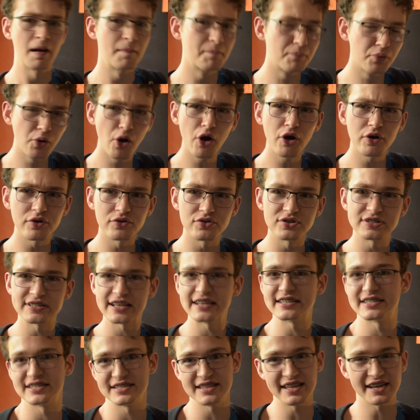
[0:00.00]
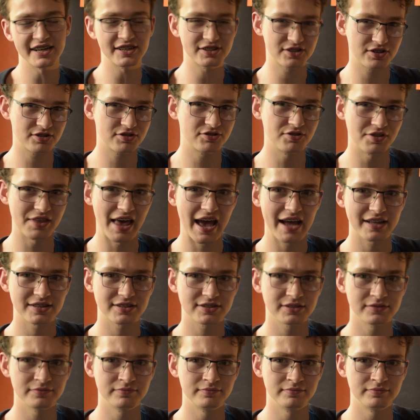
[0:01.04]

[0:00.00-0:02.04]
Prose is linked to that.